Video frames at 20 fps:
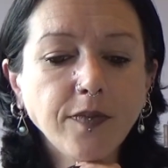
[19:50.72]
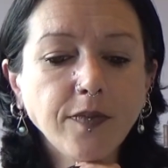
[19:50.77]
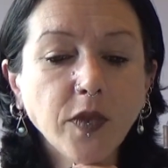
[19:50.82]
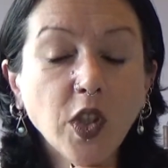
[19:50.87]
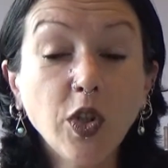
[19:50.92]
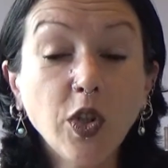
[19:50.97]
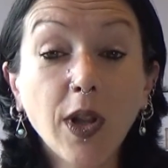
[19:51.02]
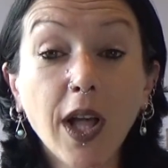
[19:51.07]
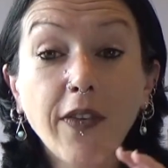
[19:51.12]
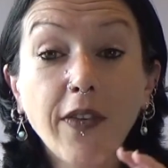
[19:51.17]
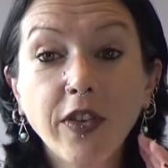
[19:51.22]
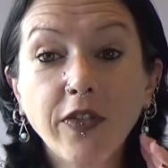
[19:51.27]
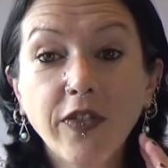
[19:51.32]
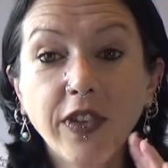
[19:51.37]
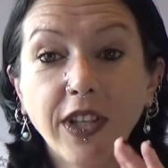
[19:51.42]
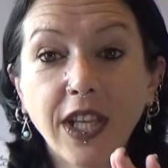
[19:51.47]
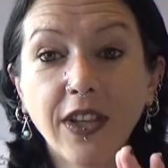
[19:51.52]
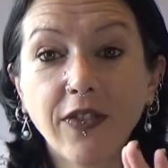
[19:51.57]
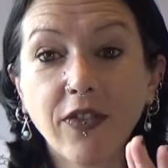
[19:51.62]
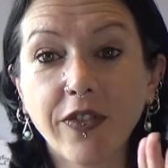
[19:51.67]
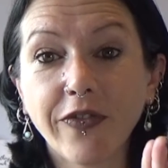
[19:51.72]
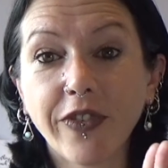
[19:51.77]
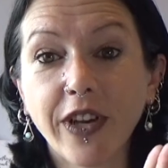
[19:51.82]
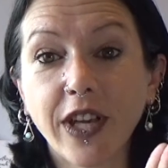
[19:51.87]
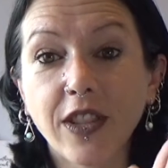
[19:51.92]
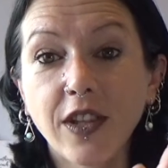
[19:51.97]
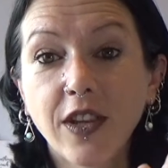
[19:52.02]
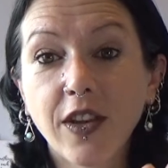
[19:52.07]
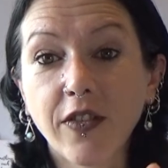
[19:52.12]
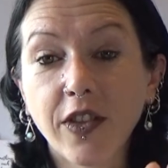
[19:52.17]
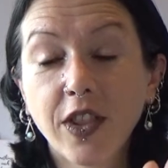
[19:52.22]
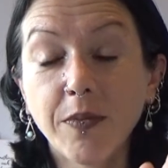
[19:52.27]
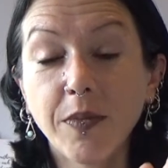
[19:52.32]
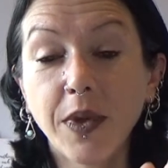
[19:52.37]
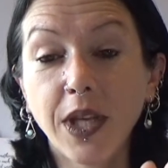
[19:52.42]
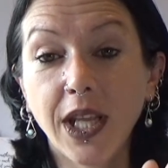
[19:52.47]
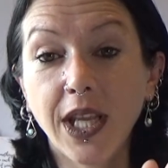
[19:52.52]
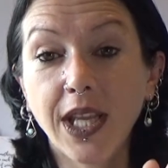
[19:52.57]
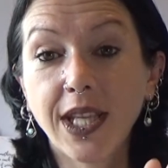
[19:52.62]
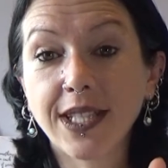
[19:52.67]
you'll have to forgive the fact that at the
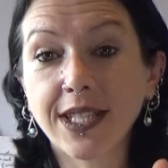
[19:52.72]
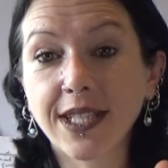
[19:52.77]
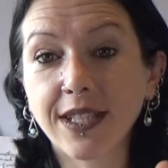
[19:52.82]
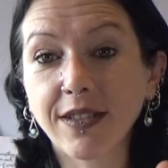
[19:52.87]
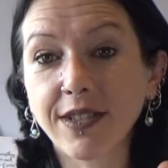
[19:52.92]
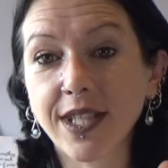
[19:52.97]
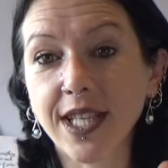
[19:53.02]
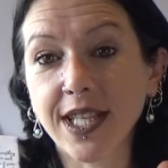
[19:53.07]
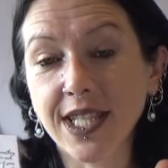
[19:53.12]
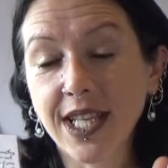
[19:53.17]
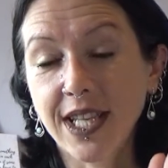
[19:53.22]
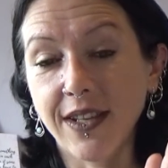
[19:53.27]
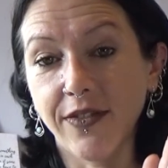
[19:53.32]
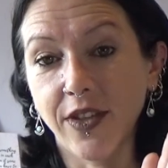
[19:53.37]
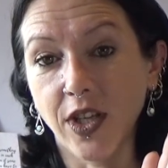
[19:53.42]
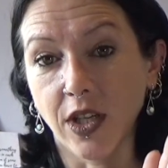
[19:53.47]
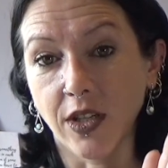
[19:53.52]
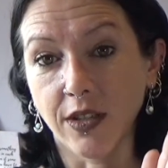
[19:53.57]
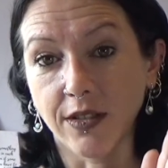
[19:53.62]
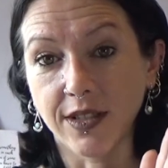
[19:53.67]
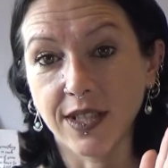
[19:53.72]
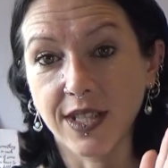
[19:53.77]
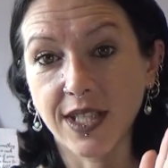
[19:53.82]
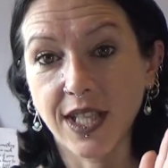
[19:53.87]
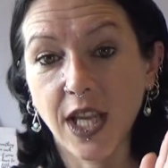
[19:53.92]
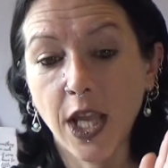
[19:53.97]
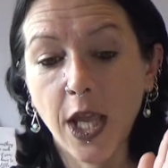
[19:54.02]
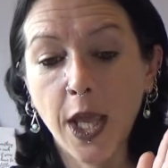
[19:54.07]
minute it still says Leaf Yarns.